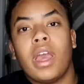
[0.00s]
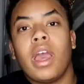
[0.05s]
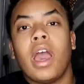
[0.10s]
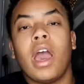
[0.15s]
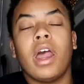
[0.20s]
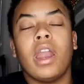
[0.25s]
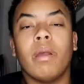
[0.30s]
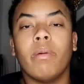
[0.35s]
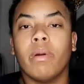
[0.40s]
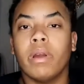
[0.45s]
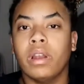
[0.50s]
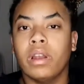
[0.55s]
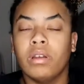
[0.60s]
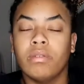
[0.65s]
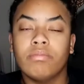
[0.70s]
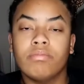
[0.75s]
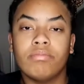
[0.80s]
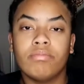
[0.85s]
How they running?